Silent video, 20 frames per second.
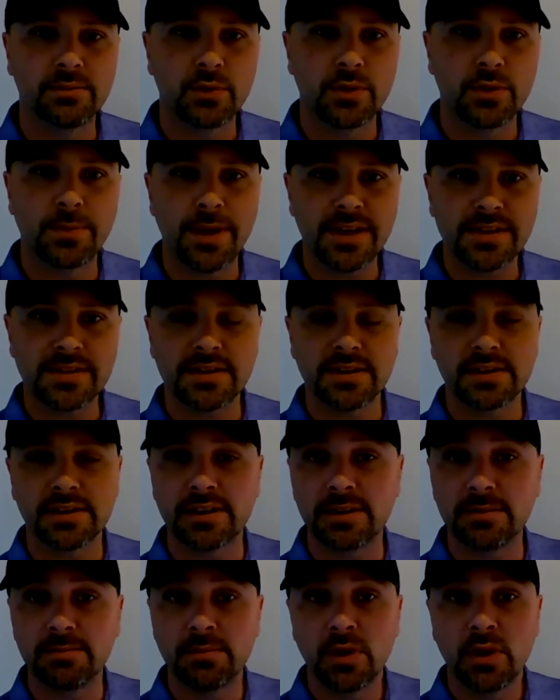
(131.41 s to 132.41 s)
Well,
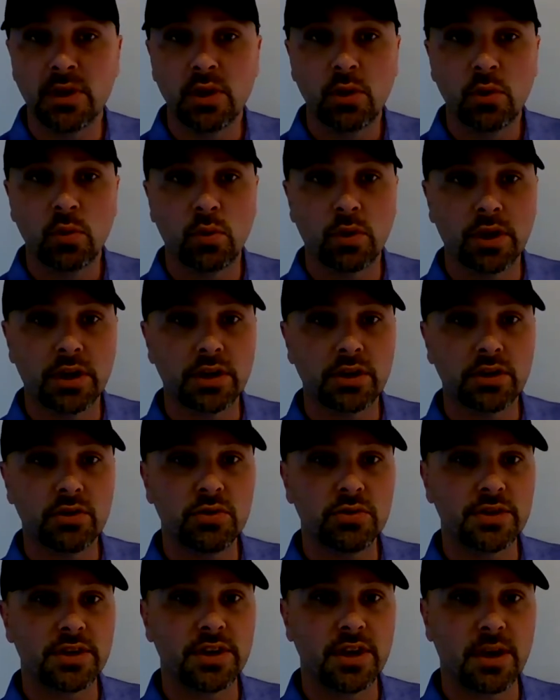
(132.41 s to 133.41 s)
basically, we're going to
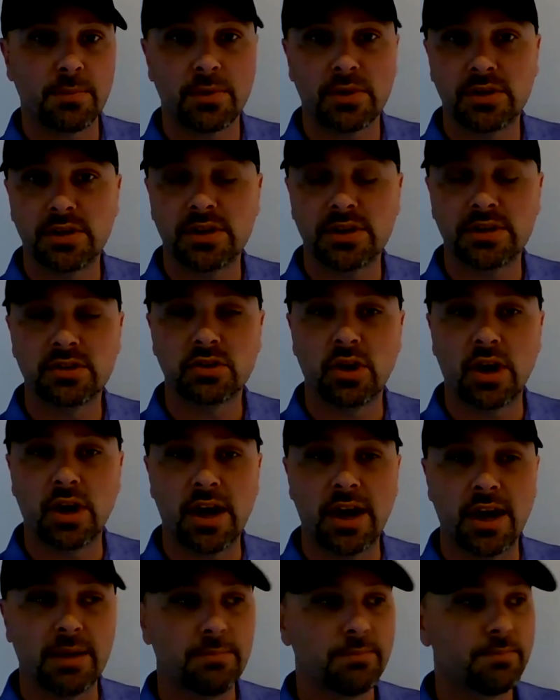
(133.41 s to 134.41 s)
use a number to
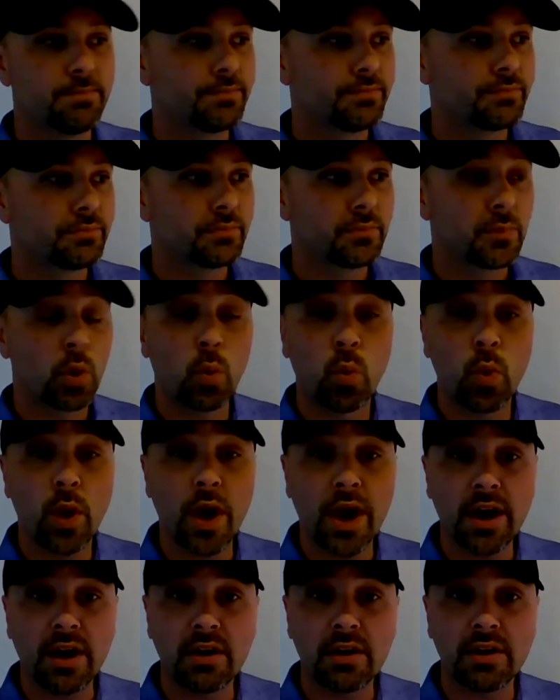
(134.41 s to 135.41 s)
describe
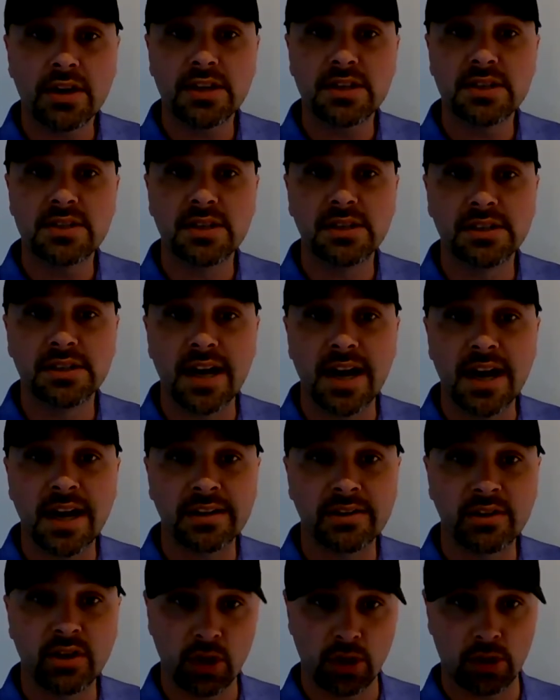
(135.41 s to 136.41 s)
where is the
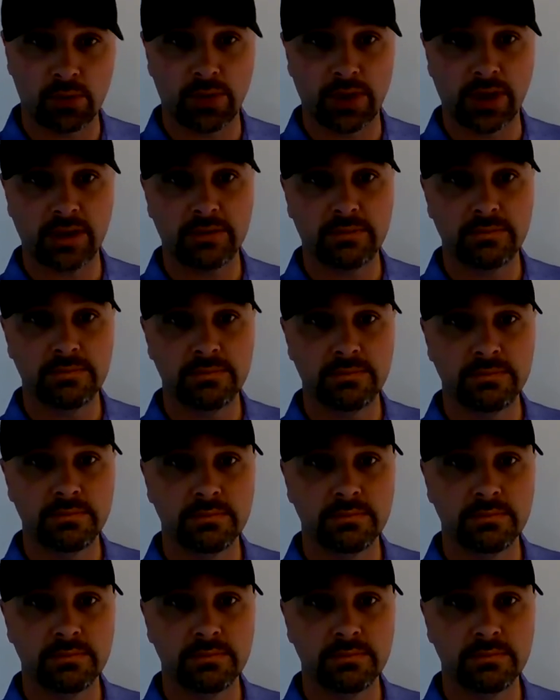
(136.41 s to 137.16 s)
line going